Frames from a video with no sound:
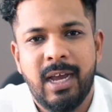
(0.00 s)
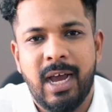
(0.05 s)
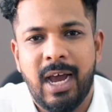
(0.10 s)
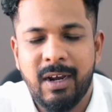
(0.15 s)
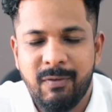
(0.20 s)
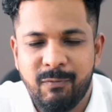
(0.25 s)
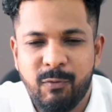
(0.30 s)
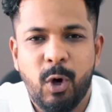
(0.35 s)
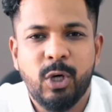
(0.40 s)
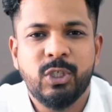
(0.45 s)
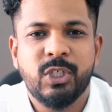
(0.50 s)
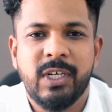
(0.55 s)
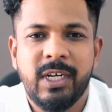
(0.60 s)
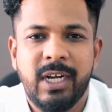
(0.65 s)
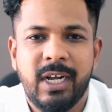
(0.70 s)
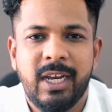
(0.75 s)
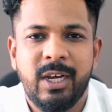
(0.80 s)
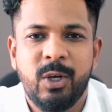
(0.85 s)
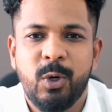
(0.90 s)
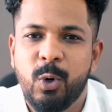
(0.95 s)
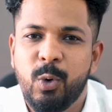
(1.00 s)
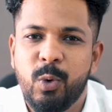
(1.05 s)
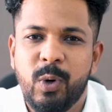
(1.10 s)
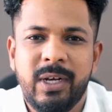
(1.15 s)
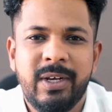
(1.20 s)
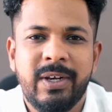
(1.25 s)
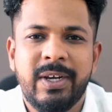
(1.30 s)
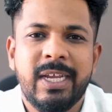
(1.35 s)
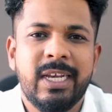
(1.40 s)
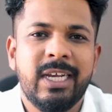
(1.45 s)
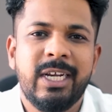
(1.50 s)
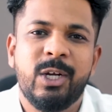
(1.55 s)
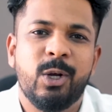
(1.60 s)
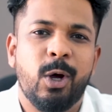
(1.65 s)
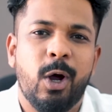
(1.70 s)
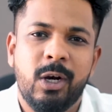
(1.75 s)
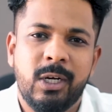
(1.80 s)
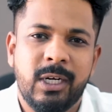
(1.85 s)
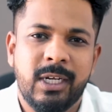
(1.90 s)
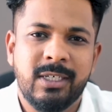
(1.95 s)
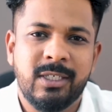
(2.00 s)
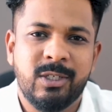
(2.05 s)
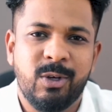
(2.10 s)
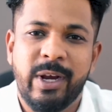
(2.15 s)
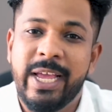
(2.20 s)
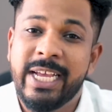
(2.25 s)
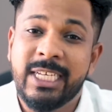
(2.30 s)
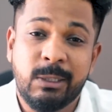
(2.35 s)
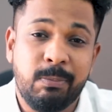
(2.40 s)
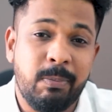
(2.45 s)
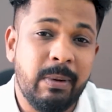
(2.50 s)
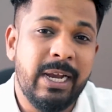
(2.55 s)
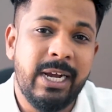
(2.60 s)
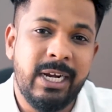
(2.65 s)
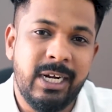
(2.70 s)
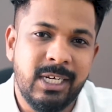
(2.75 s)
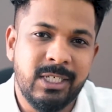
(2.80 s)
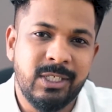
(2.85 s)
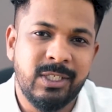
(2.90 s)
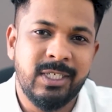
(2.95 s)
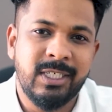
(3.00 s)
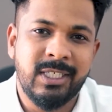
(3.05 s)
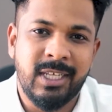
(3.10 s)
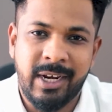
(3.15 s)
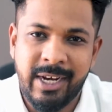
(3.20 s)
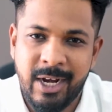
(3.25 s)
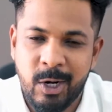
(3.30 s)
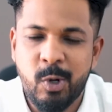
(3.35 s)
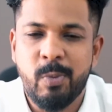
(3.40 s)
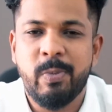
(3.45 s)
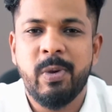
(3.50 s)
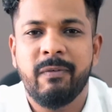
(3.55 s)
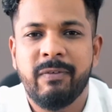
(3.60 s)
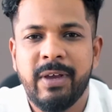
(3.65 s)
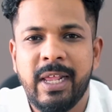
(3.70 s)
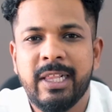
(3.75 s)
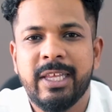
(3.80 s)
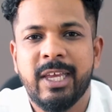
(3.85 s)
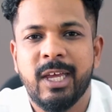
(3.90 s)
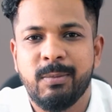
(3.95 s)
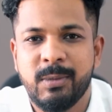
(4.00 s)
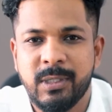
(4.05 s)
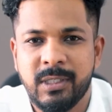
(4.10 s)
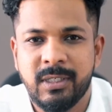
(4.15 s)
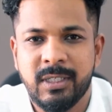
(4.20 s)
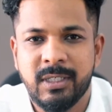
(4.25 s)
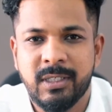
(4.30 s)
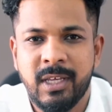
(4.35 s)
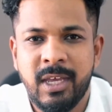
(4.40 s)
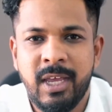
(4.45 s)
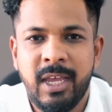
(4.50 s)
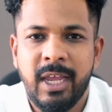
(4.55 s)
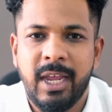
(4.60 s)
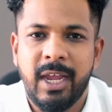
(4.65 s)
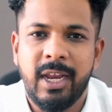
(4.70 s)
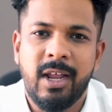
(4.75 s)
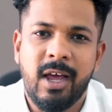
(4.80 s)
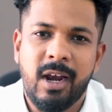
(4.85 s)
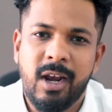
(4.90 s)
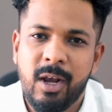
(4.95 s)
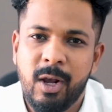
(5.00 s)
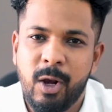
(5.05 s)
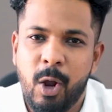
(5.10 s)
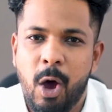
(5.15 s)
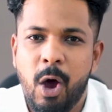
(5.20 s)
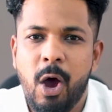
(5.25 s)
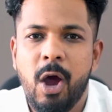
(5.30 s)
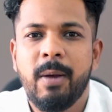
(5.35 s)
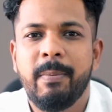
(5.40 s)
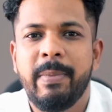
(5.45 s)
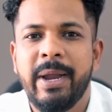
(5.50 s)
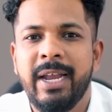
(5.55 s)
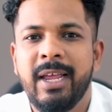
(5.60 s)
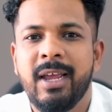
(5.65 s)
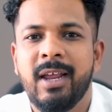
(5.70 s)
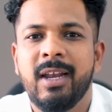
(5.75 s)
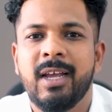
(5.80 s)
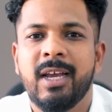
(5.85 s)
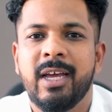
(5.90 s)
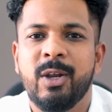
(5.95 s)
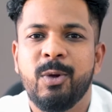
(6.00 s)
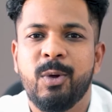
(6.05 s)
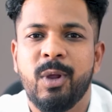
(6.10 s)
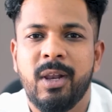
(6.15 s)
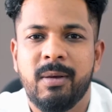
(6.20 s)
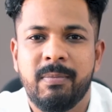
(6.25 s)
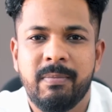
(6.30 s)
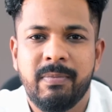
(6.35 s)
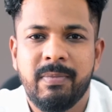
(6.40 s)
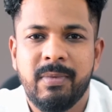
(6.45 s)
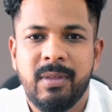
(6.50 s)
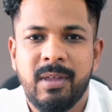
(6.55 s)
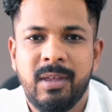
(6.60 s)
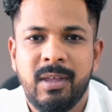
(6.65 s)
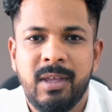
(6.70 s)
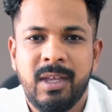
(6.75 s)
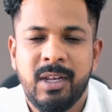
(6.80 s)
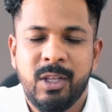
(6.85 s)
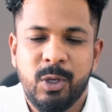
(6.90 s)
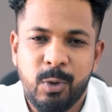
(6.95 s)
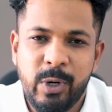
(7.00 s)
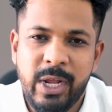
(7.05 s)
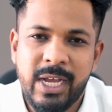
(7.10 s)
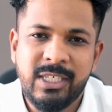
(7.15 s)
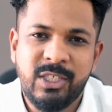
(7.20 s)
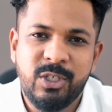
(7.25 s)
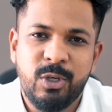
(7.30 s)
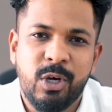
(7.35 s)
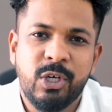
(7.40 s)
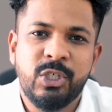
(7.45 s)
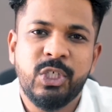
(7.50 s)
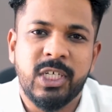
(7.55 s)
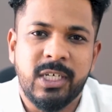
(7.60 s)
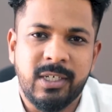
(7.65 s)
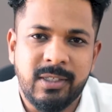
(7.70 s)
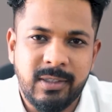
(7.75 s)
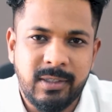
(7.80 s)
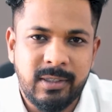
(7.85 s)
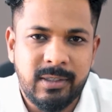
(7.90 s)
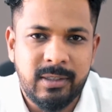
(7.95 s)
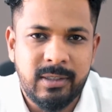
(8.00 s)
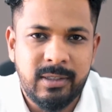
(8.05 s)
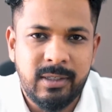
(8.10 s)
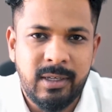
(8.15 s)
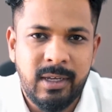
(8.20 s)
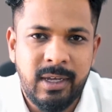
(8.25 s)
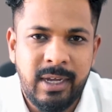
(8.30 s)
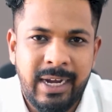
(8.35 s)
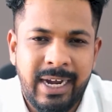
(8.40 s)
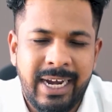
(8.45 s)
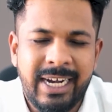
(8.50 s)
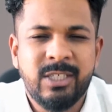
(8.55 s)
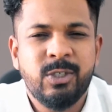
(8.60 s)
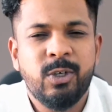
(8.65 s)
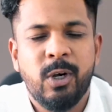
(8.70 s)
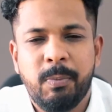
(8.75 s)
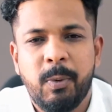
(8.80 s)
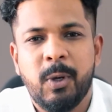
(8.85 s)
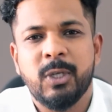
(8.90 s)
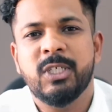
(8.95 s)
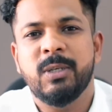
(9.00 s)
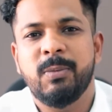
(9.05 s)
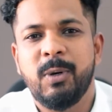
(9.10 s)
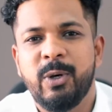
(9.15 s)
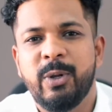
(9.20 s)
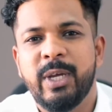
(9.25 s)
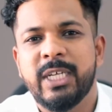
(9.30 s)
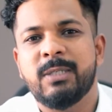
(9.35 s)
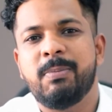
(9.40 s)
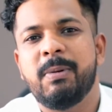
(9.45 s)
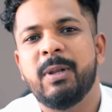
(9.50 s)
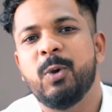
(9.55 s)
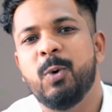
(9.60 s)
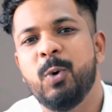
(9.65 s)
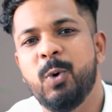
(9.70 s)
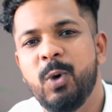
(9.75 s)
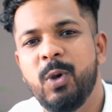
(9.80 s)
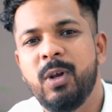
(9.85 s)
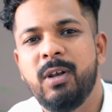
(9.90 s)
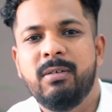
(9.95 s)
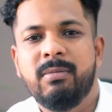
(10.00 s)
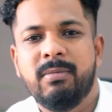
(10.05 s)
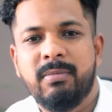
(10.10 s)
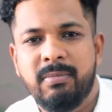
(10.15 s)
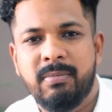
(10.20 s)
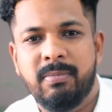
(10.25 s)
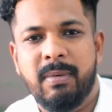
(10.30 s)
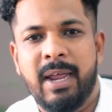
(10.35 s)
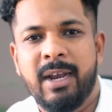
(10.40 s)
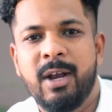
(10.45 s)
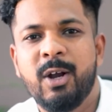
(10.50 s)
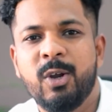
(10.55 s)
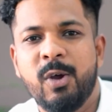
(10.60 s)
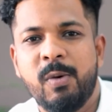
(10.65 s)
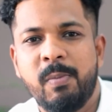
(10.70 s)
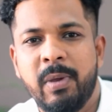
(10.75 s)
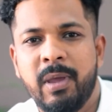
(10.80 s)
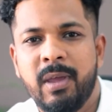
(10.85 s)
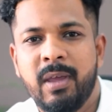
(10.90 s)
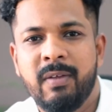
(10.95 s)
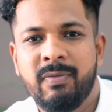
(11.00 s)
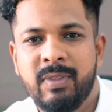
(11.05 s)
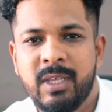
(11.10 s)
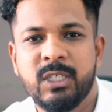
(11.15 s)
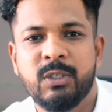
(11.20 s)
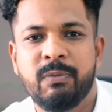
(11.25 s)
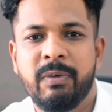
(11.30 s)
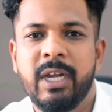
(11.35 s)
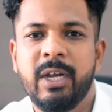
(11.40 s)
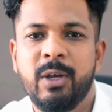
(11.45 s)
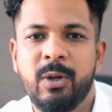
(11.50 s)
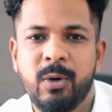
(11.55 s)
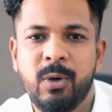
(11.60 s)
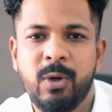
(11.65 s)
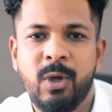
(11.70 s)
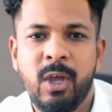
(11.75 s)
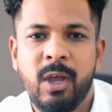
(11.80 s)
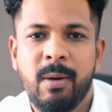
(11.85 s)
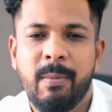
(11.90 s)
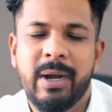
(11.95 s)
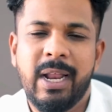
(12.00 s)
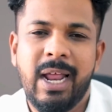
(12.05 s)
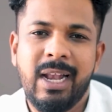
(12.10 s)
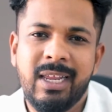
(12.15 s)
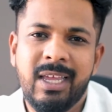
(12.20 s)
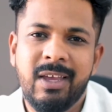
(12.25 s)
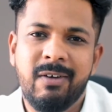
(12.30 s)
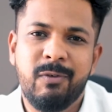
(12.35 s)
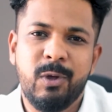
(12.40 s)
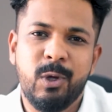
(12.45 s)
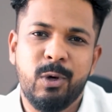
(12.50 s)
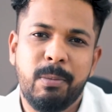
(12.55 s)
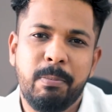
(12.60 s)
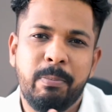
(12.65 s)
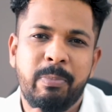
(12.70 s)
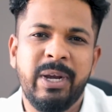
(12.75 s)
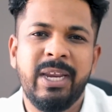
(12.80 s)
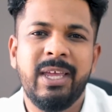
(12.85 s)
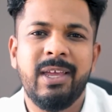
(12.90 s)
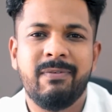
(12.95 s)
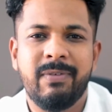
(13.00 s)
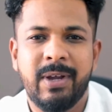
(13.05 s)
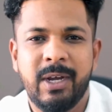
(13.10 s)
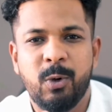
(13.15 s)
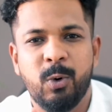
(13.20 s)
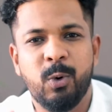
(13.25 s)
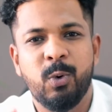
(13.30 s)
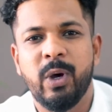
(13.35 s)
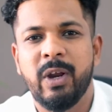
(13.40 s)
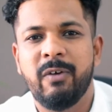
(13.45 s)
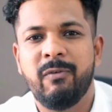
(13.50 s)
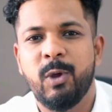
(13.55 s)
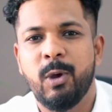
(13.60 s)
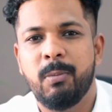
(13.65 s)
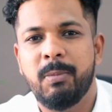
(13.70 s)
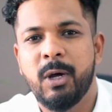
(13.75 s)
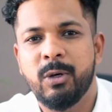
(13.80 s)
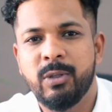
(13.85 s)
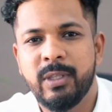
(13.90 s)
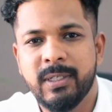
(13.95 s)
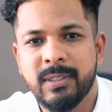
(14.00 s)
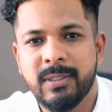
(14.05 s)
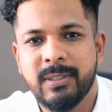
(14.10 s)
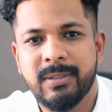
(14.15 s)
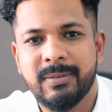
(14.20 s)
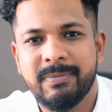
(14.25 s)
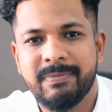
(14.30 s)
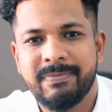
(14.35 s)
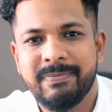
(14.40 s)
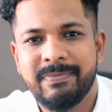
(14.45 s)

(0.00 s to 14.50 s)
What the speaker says: Unfortunately, no one really taught us or explained us this anatomy of healthcare business in our long medical curriculum. Today is your chance. It is not possible to explain whole anatomy in this video, but I'll give you a brief and overview about this.